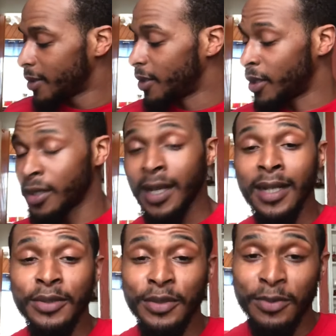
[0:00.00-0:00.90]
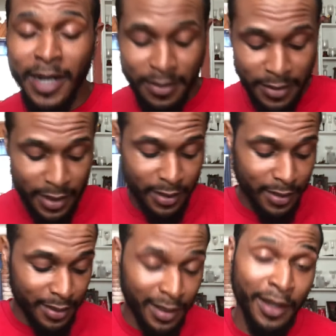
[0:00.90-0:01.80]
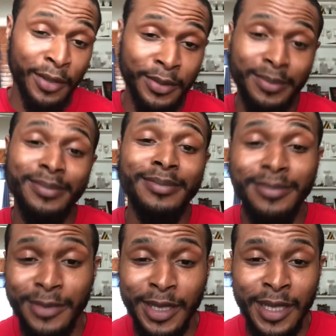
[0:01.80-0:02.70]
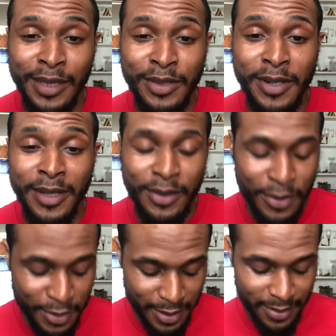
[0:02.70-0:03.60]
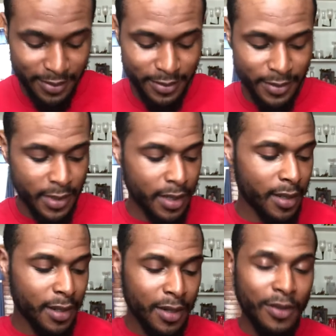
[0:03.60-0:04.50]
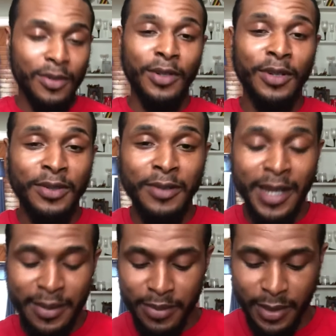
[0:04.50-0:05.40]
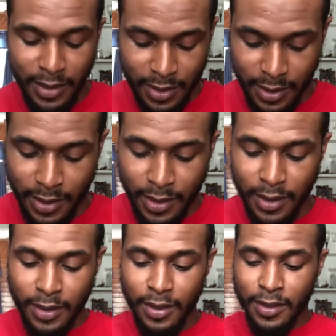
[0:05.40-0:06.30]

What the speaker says: on how to wrap it. Now, get straight to it. We're going to wrap this